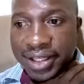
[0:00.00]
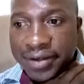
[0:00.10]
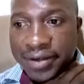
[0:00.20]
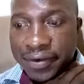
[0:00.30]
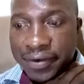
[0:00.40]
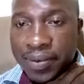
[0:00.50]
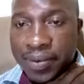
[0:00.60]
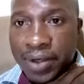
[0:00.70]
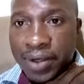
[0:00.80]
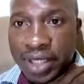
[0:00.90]
from
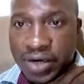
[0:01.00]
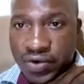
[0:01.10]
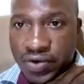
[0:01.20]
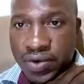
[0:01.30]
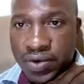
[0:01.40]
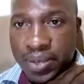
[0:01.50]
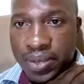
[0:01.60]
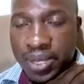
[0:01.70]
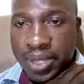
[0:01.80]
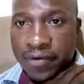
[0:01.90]
what I know,
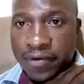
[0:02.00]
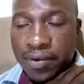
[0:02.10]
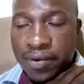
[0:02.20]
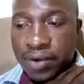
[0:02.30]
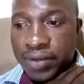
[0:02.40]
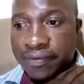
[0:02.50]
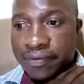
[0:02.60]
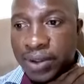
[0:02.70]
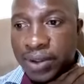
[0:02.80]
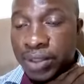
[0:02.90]
from what we have
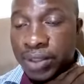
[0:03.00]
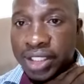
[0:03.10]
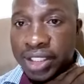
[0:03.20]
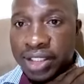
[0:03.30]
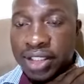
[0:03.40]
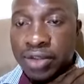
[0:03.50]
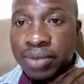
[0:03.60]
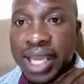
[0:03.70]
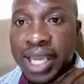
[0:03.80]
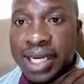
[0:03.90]
been doing, need to be
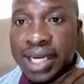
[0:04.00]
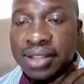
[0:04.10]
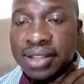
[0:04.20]
guided.